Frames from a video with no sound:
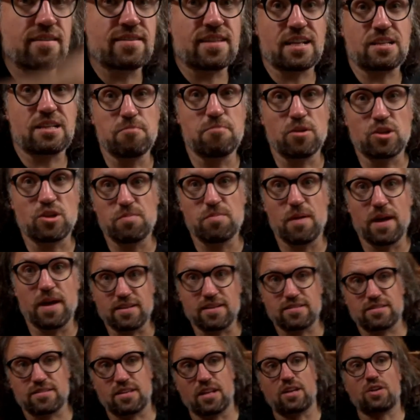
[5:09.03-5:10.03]
That's much better.
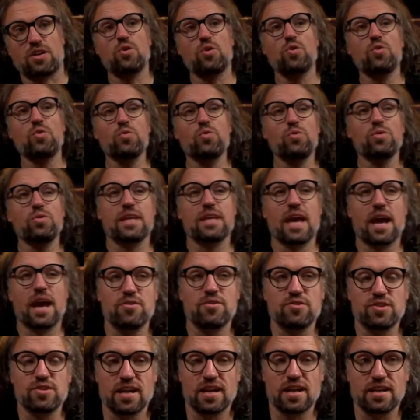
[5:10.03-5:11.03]
It's going to cool
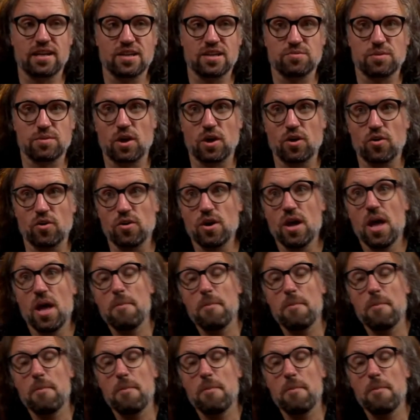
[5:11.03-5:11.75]
down gently as we go.